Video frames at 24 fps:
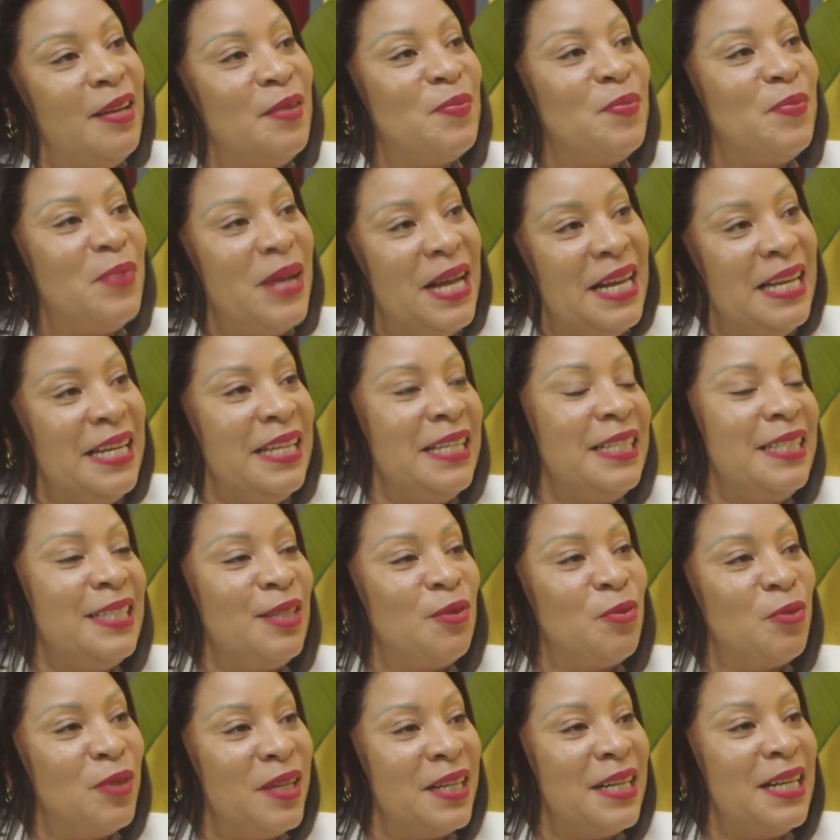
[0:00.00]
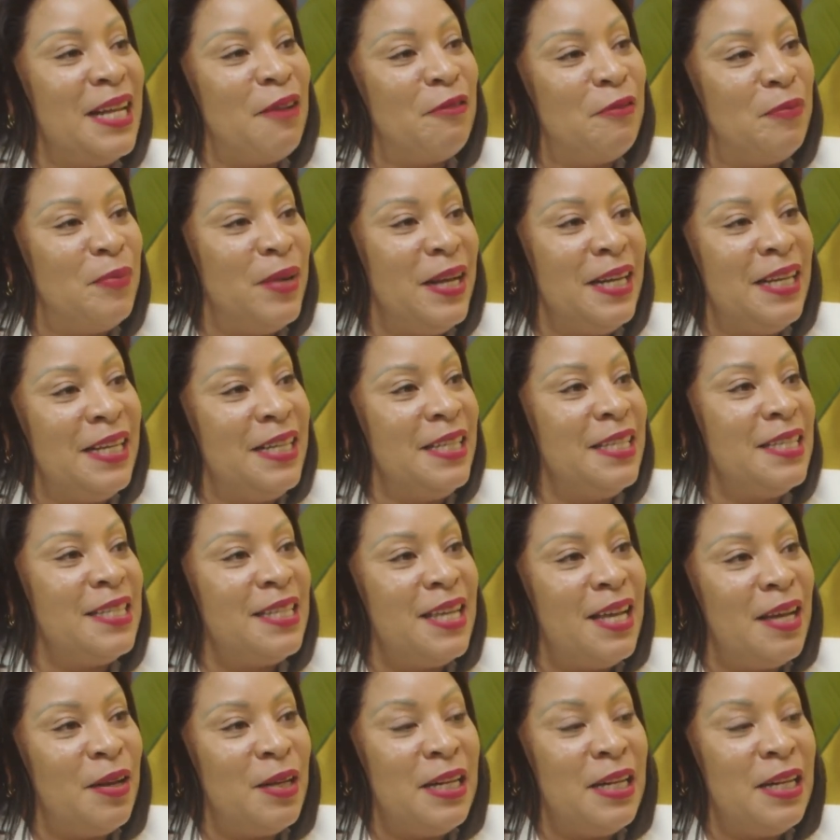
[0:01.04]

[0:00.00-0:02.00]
balance, work-life balance.